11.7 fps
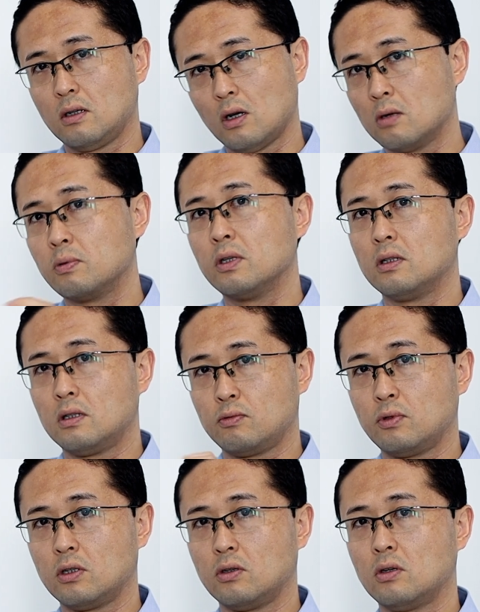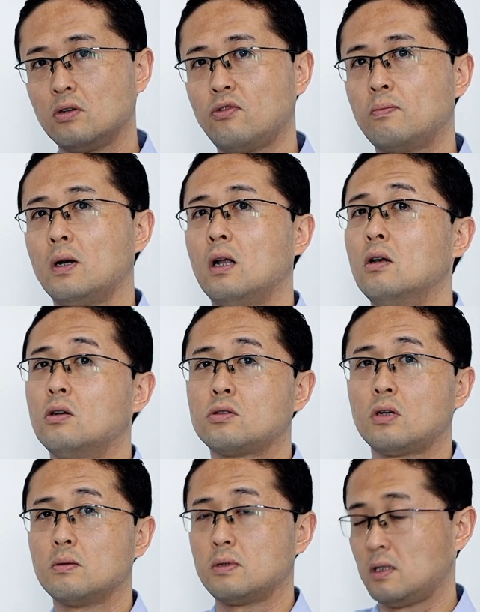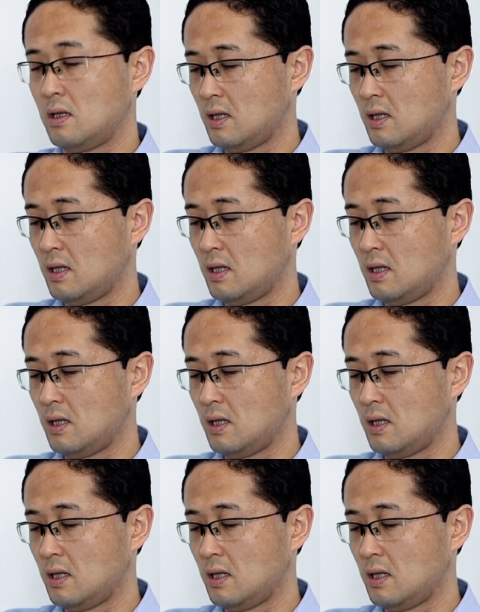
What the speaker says: help with the nerve, but a lot of times